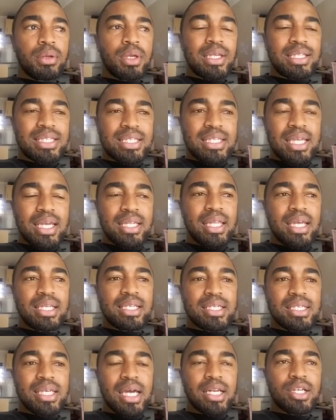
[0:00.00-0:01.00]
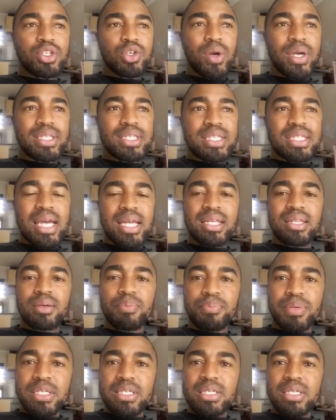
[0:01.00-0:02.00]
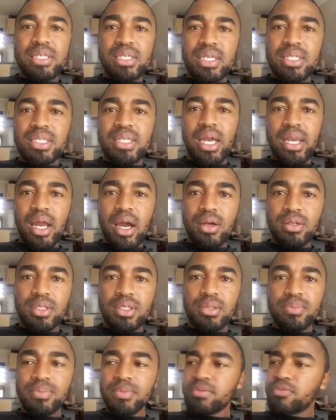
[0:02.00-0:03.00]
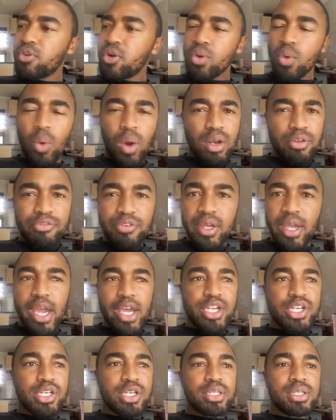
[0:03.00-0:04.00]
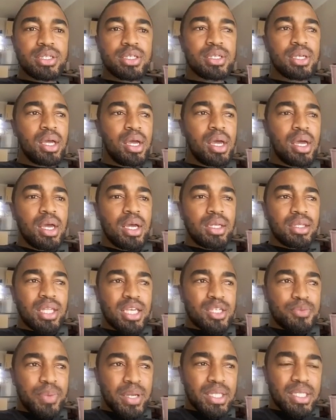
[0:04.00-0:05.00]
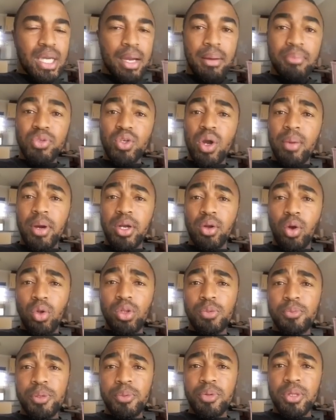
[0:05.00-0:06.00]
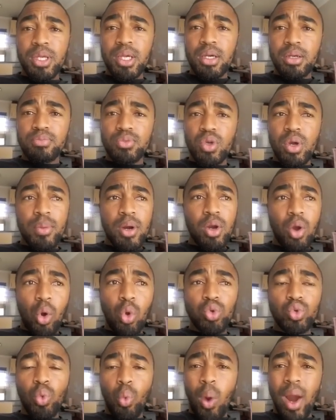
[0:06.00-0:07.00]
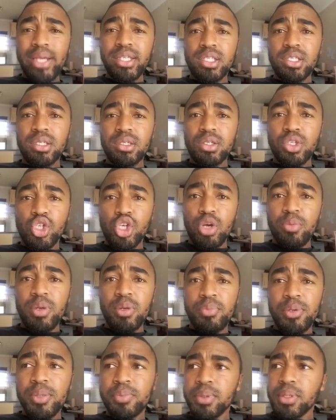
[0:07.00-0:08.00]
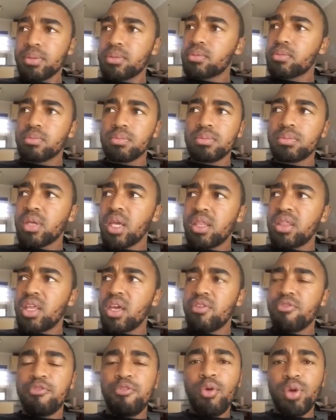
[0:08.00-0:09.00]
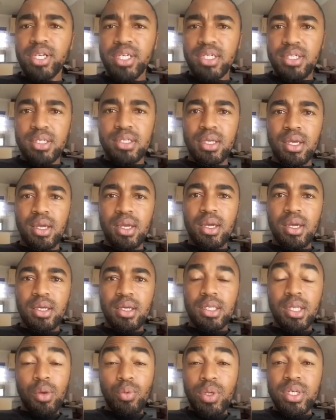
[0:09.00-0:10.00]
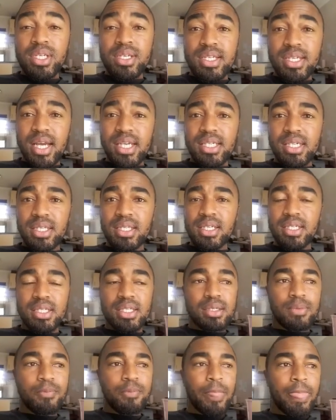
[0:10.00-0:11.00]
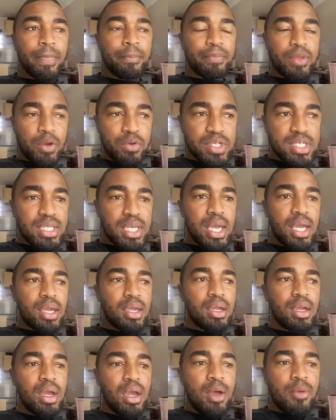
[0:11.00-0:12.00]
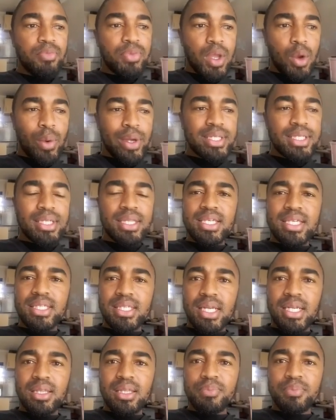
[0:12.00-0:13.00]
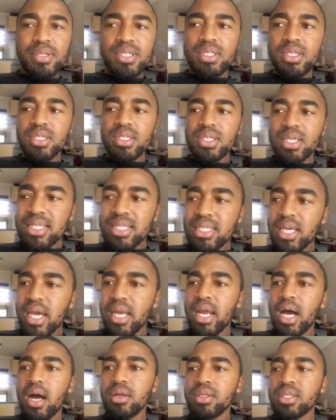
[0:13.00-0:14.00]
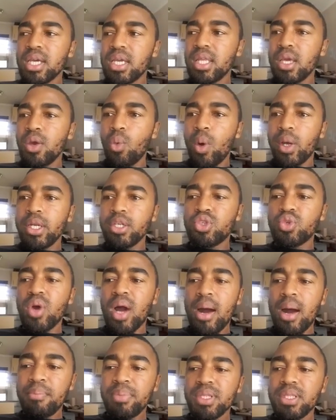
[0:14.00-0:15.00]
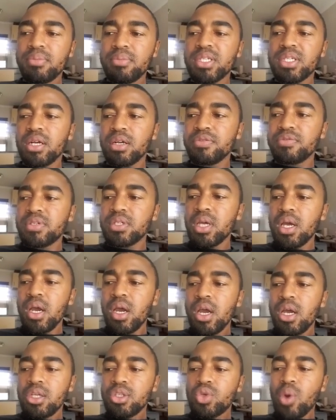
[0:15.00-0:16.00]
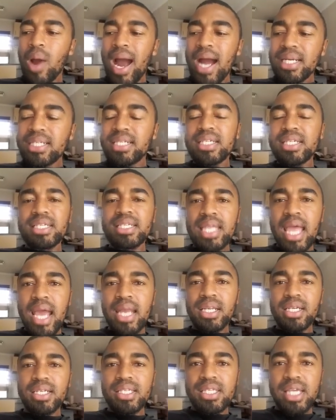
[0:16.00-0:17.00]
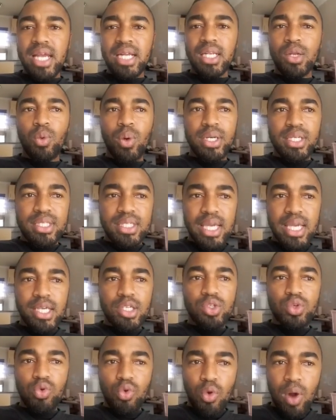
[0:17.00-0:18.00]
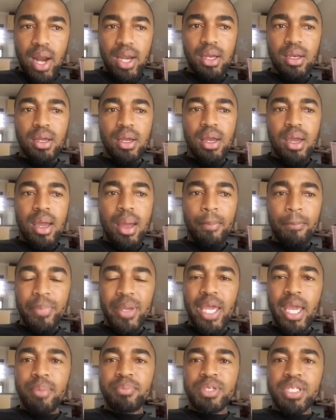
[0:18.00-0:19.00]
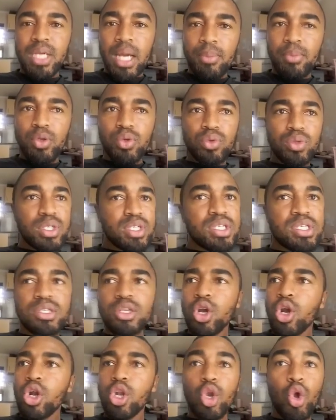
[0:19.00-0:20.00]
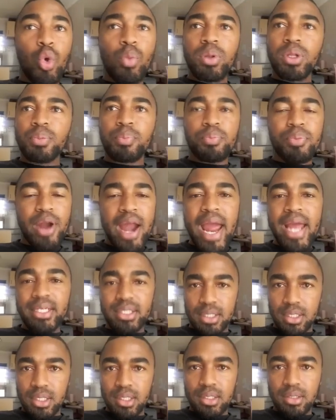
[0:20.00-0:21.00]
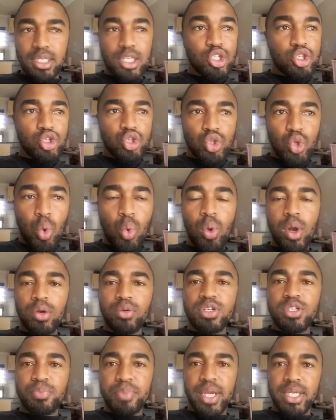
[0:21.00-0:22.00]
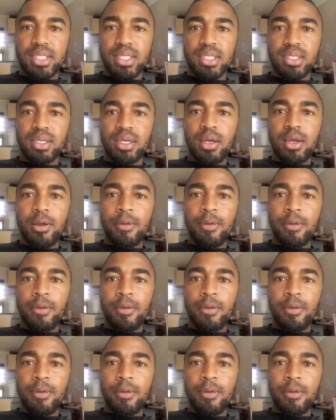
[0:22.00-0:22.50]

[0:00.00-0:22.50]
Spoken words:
Instead, they decided to go and study the business inside out. Got qualifications. They spent time. I'm talking about old people here. I'm talking about old white German people in their 40s that were discussing this. They were saying they went and they studied the business inside out, and they wanted to humble themselves to understand exactly what it takes to run BMW, this global brand that's so well respected.